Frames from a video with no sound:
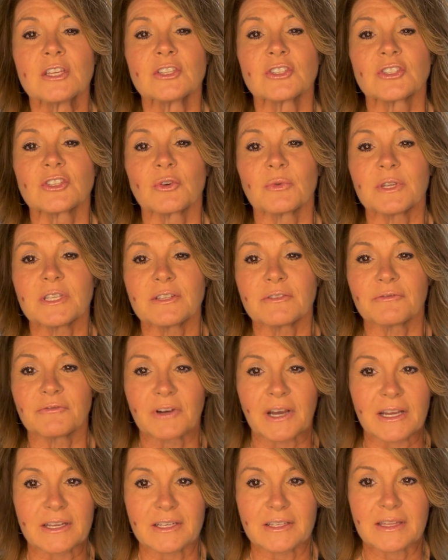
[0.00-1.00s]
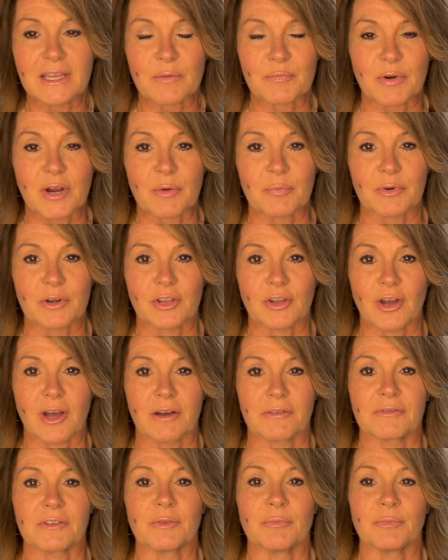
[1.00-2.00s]
So we divided that property
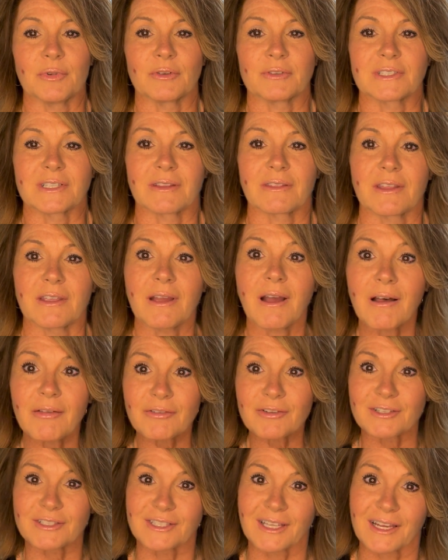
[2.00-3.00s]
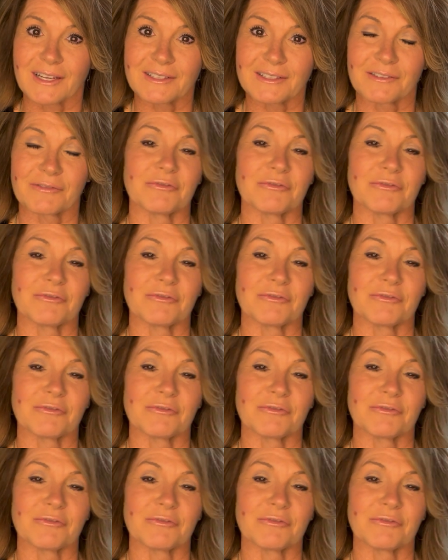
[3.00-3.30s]
off and built on the other sides,